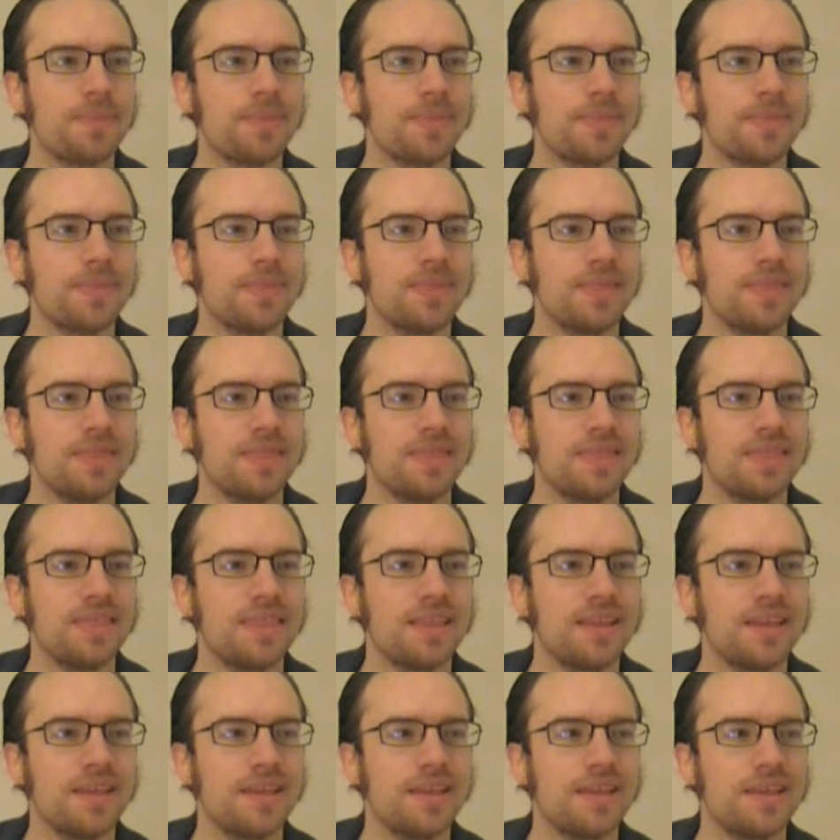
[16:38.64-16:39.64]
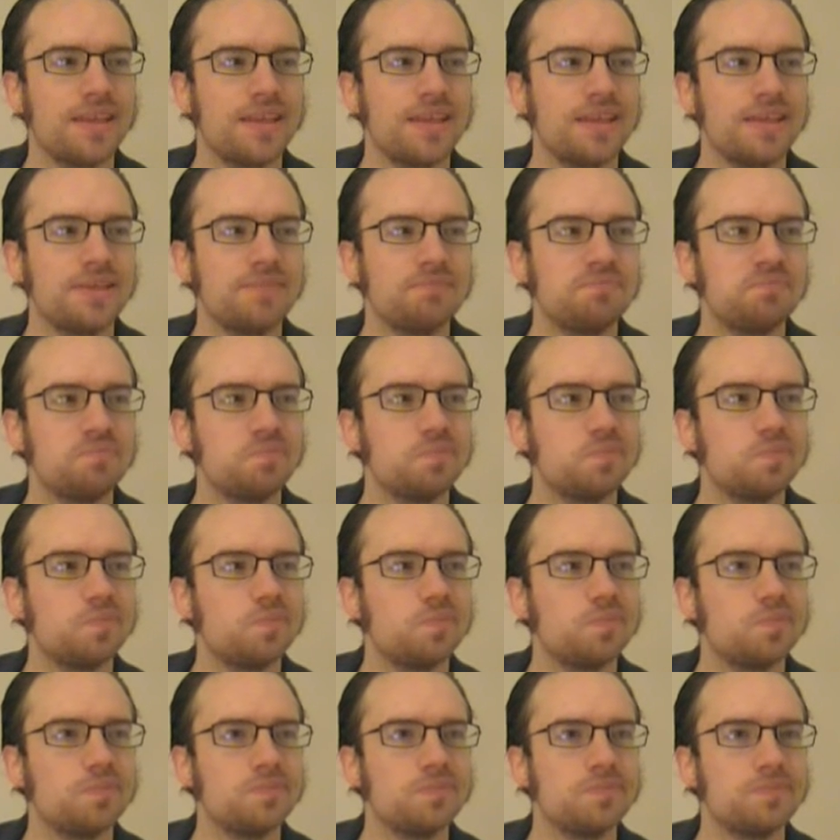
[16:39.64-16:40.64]

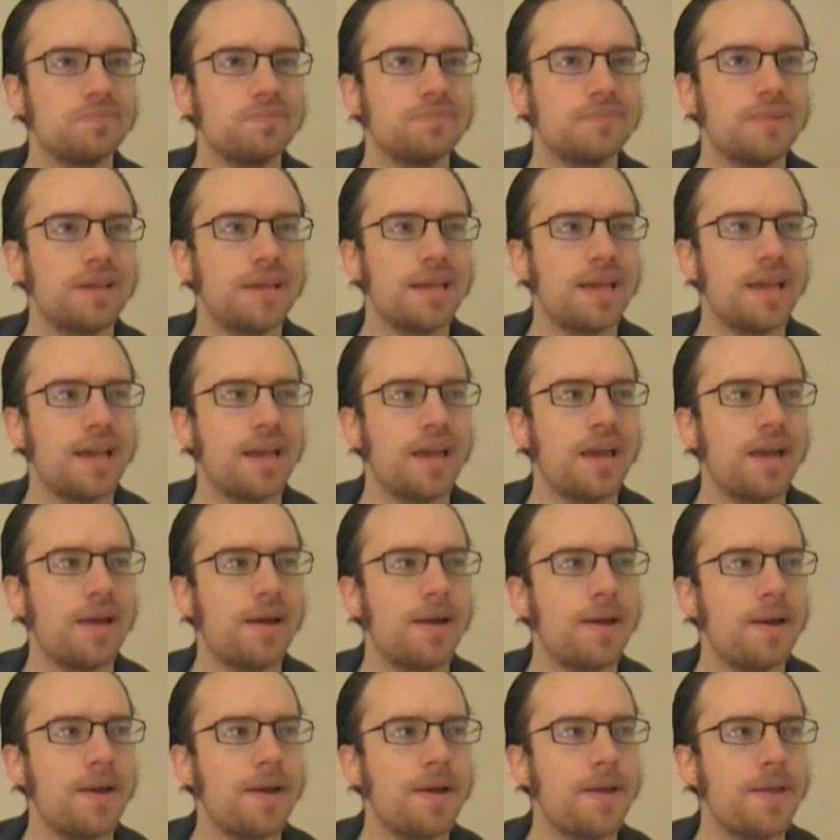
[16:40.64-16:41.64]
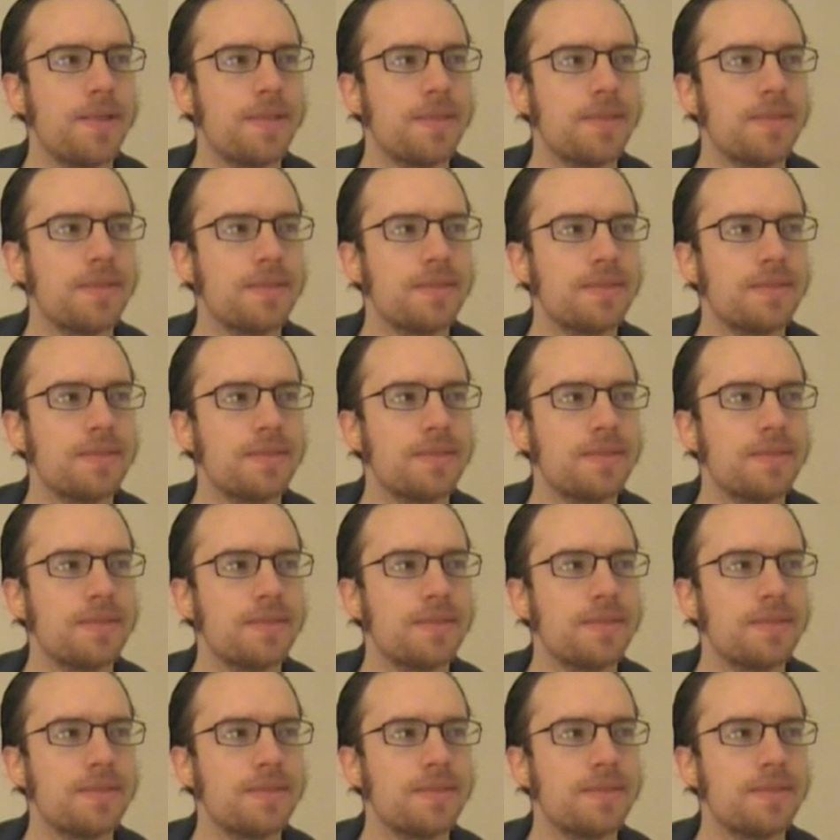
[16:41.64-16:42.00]
(silence)